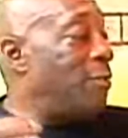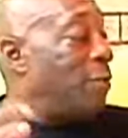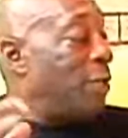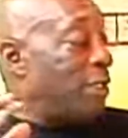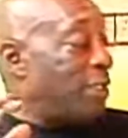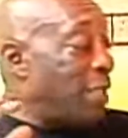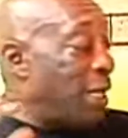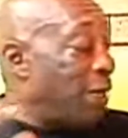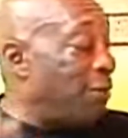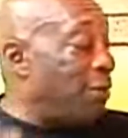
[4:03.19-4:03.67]

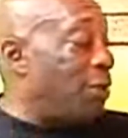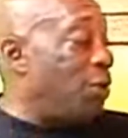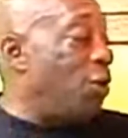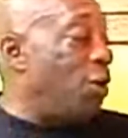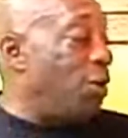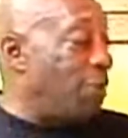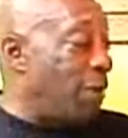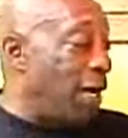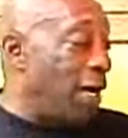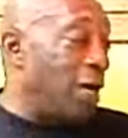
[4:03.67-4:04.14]
once I
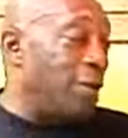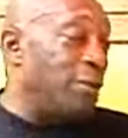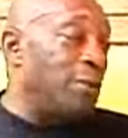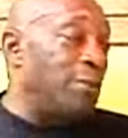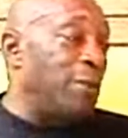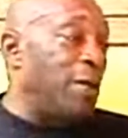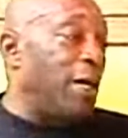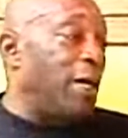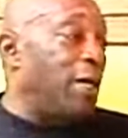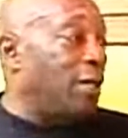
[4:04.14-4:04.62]
record my
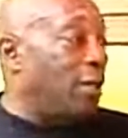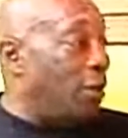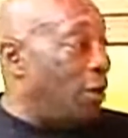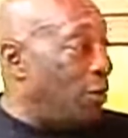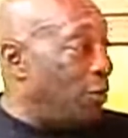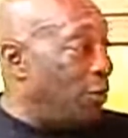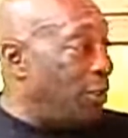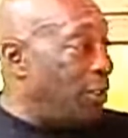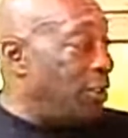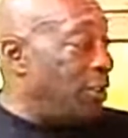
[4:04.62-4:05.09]
album, I
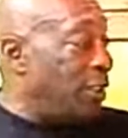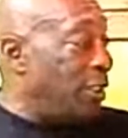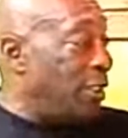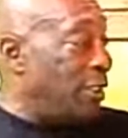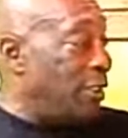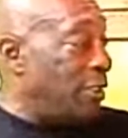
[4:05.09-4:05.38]
always,